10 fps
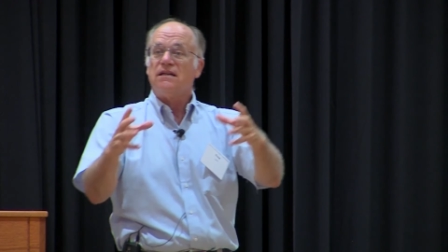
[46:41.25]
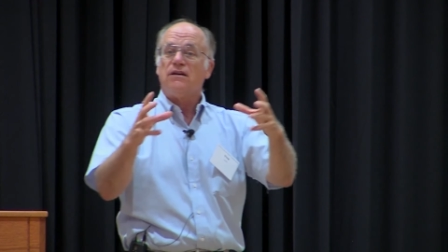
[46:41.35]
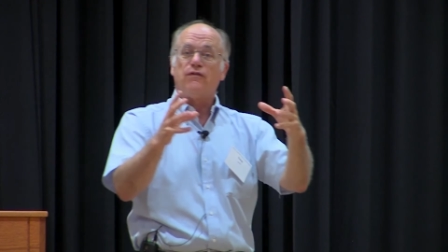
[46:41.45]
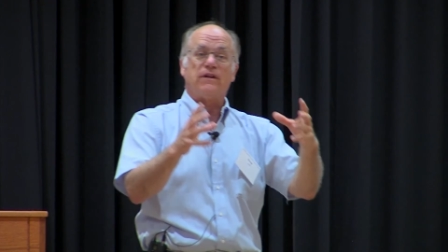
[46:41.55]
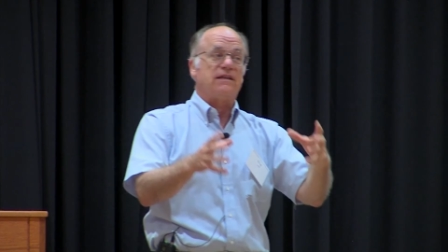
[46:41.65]

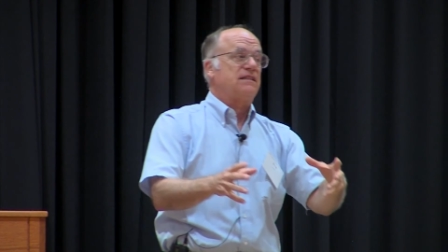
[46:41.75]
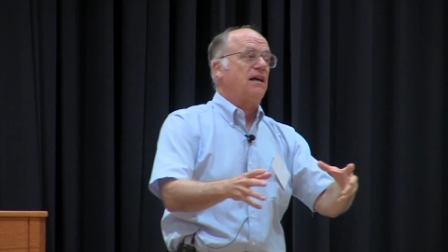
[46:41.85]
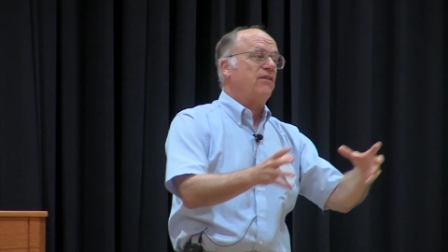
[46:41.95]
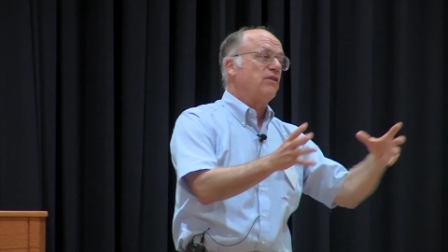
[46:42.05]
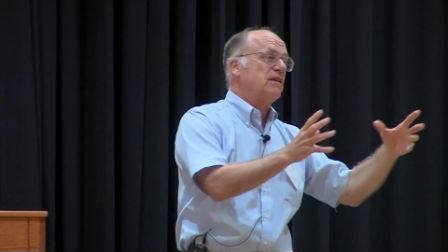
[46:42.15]

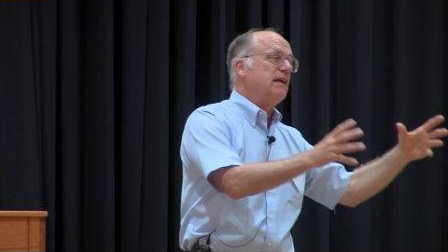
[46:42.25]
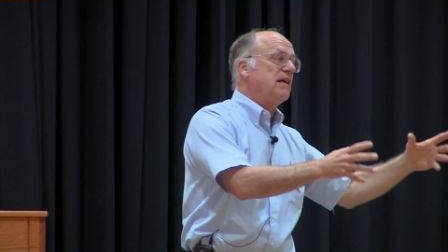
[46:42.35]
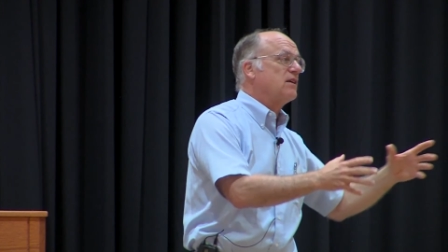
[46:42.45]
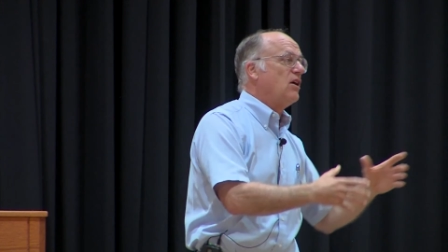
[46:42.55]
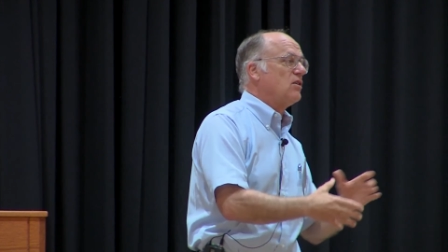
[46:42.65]
philosophically,
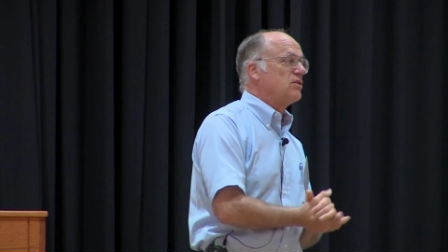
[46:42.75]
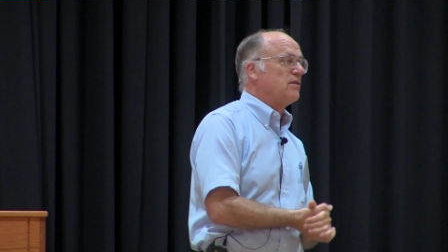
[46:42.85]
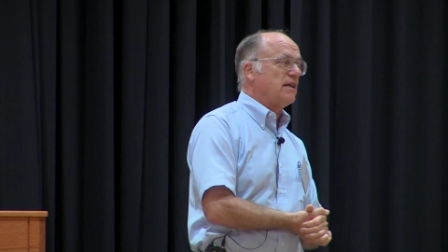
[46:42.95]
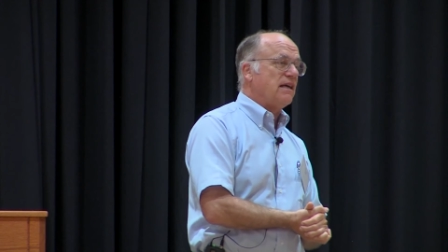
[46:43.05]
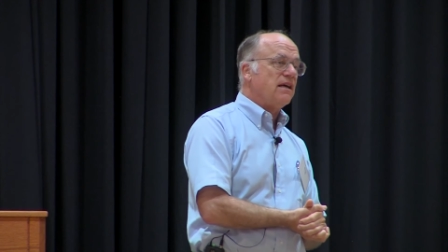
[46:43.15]
and
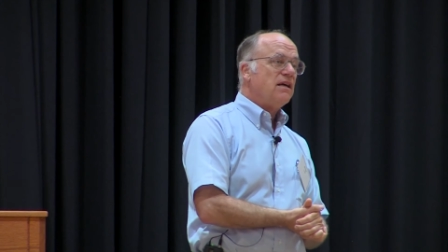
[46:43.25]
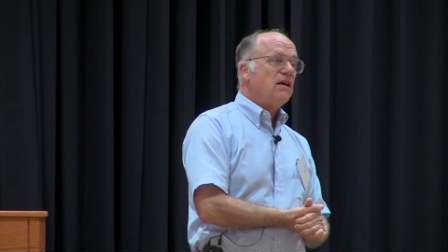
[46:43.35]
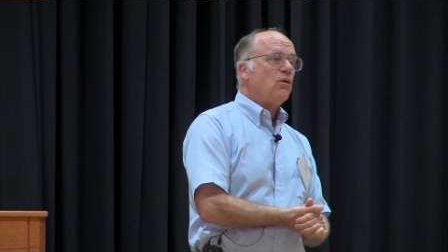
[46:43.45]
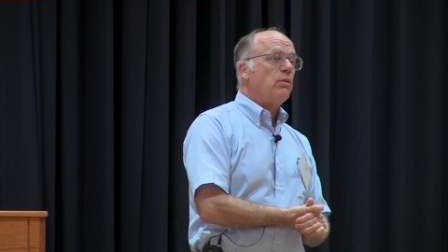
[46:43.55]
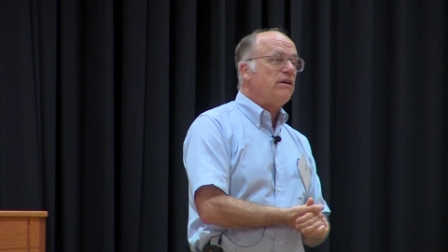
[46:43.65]
culturally.
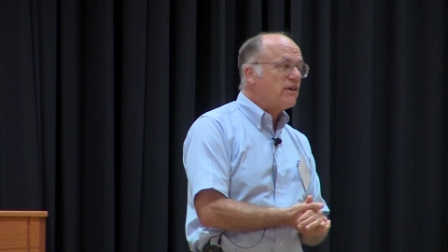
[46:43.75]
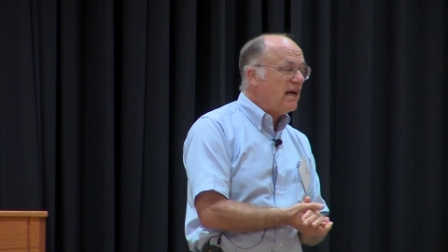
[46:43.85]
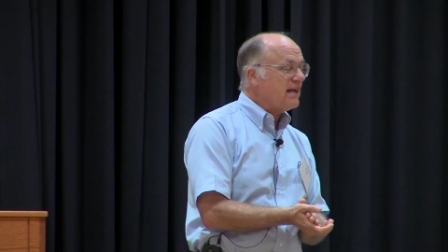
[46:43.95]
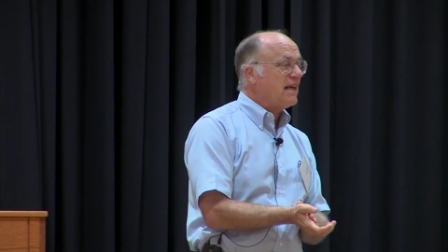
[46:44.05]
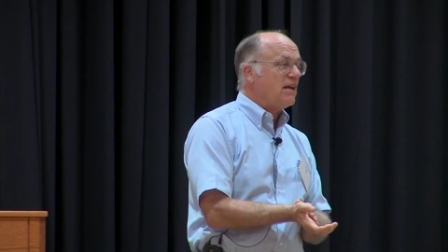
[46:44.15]
We've
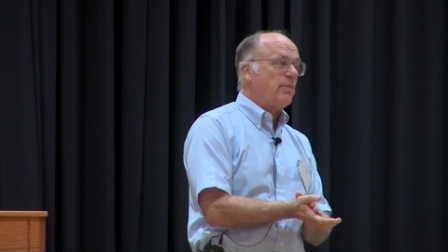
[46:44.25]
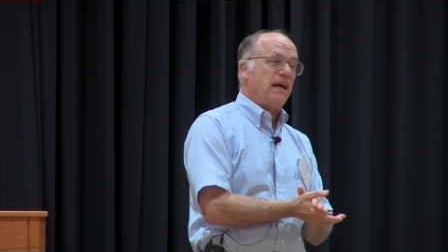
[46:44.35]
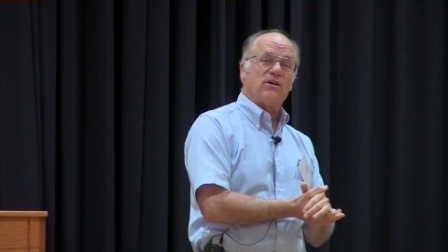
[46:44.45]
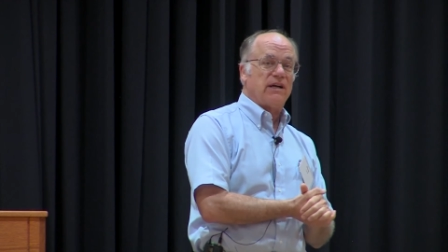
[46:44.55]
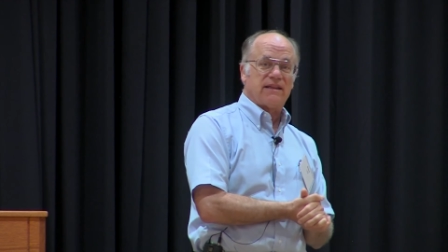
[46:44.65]
got to get
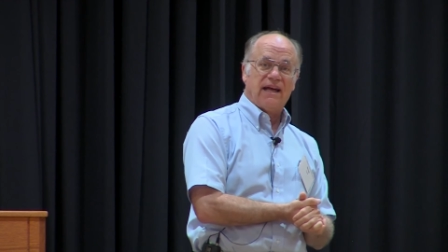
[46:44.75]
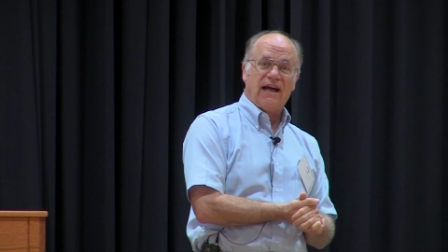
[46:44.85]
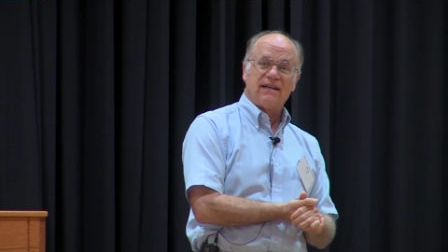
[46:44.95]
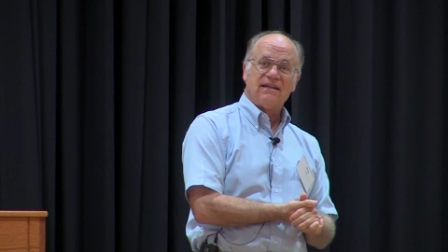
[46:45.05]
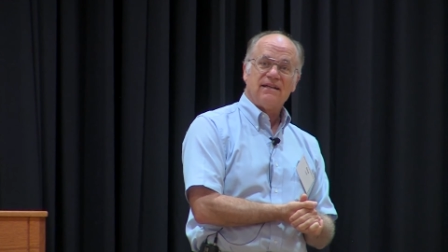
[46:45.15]
better at that.